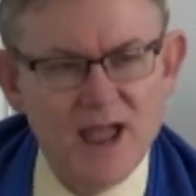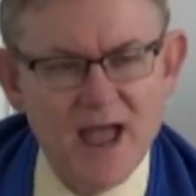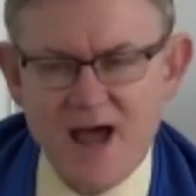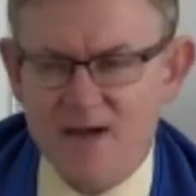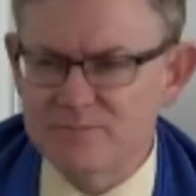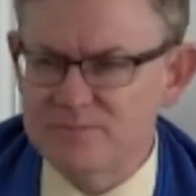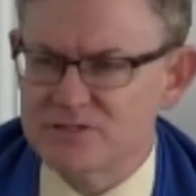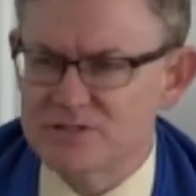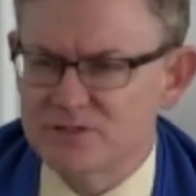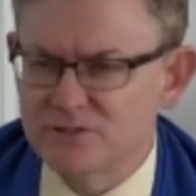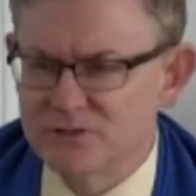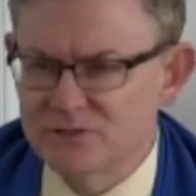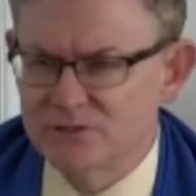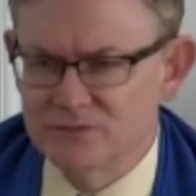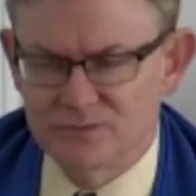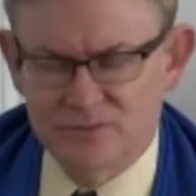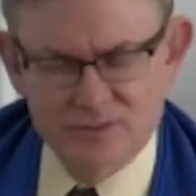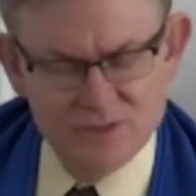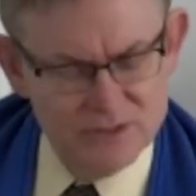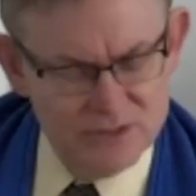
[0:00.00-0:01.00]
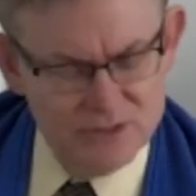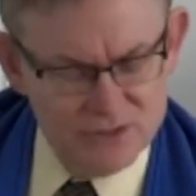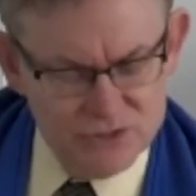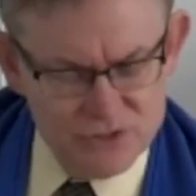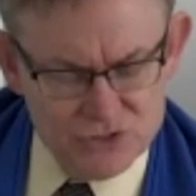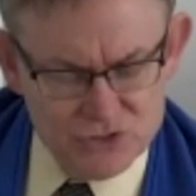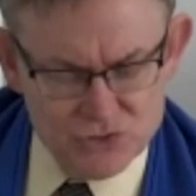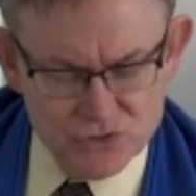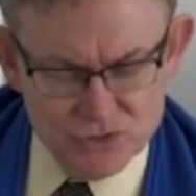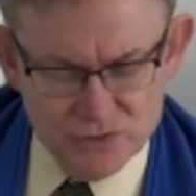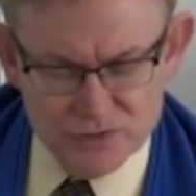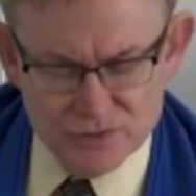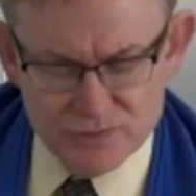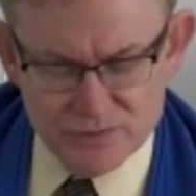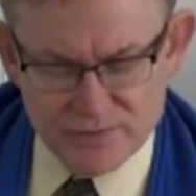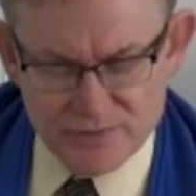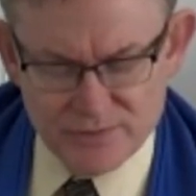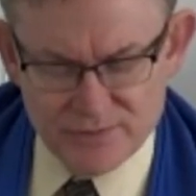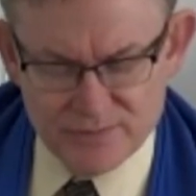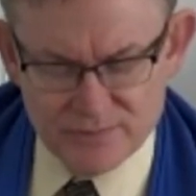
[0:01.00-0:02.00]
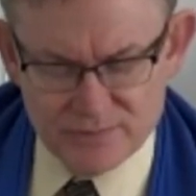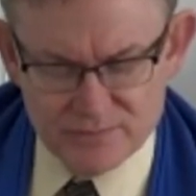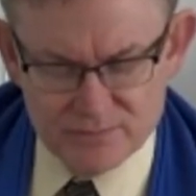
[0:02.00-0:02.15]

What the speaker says: absolute truth,